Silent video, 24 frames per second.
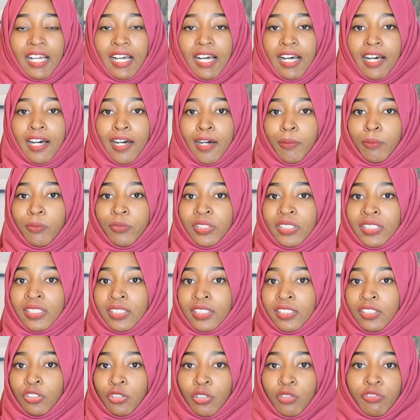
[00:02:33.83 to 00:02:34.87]

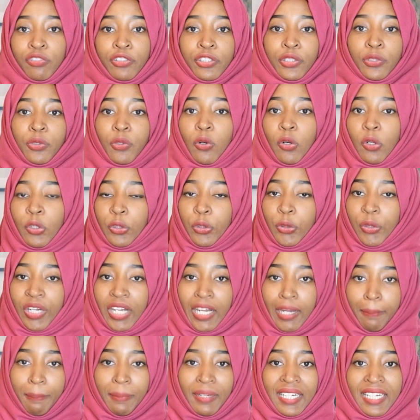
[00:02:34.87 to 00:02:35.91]
We'll draw for you all your
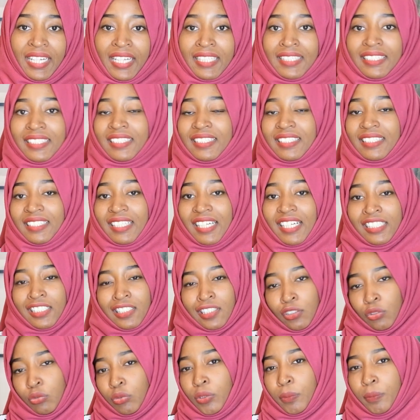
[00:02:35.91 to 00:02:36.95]
cabinets, the
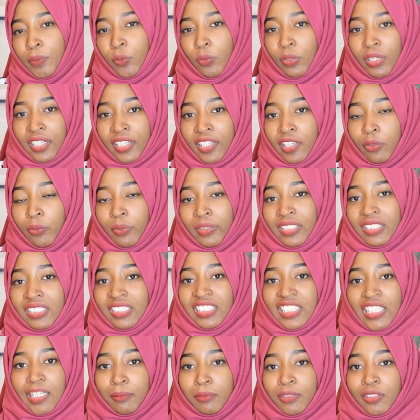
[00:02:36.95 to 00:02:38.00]
sizes we'll be working with in
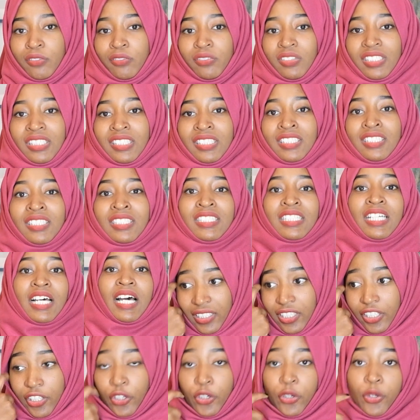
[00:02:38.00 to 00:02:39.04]
terms of this,
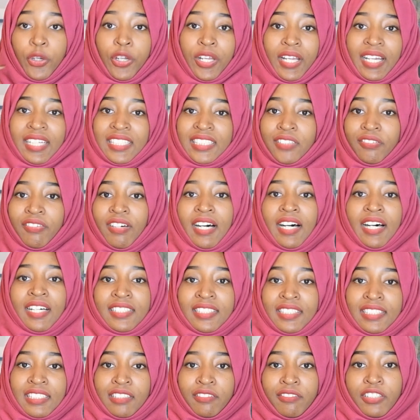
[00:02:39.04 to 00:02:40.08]
going as far
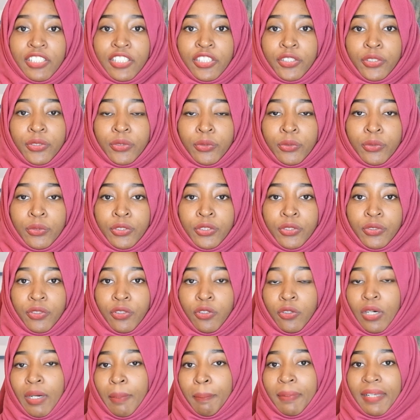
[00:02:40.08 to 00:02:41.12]
as giving you
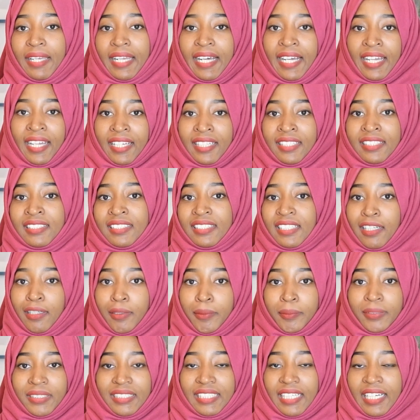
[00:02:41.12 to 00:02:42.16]
your appliance
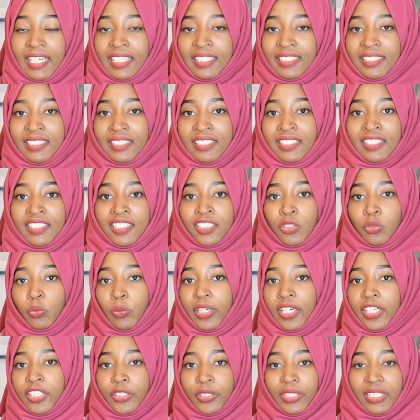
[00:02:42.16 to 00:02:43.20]
sizes,
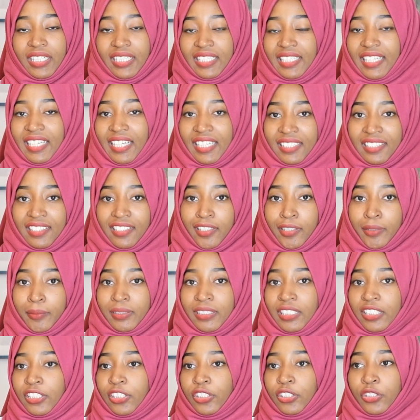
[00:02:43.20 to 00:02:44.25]
where you can get them,
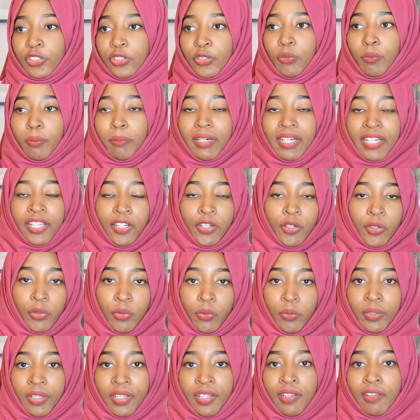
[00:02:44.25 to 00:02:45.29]
such as your
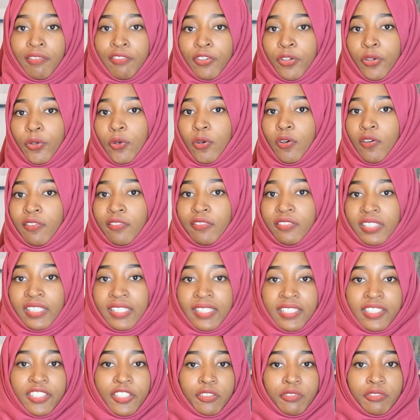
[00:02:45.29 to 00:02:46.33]
microwave, your
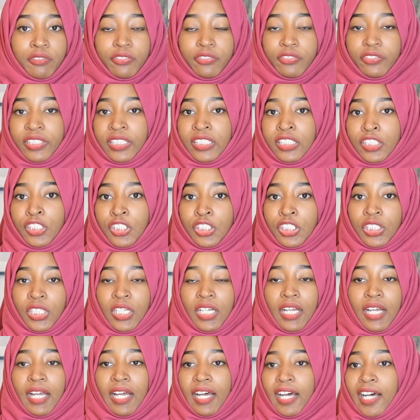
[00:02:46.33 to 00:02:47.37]
oven, your fridge.
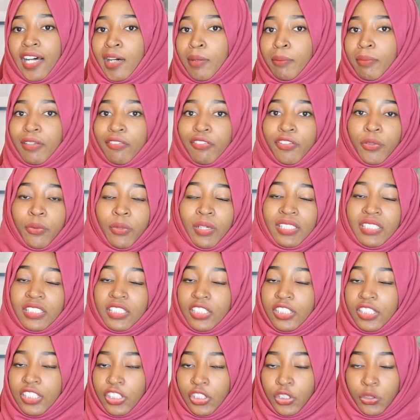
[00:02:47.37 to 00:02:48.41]
If you want a
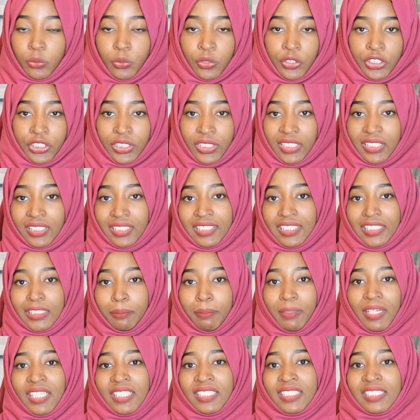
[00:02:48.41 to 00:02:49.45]
dishwasher in the
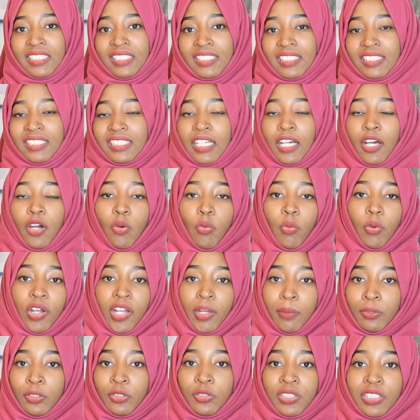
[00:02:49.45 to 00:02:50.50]
spaces, we're
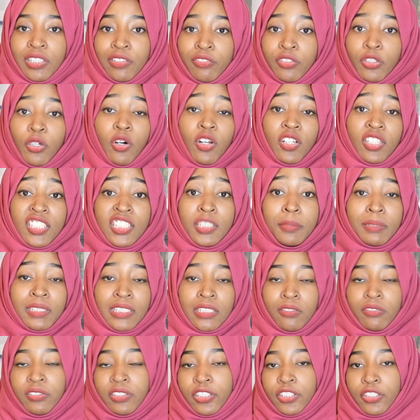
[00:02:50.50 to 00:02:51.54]
able to give you all the
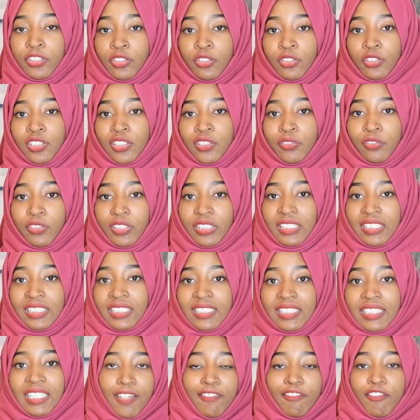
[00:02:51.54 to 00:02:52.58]
specifications for this.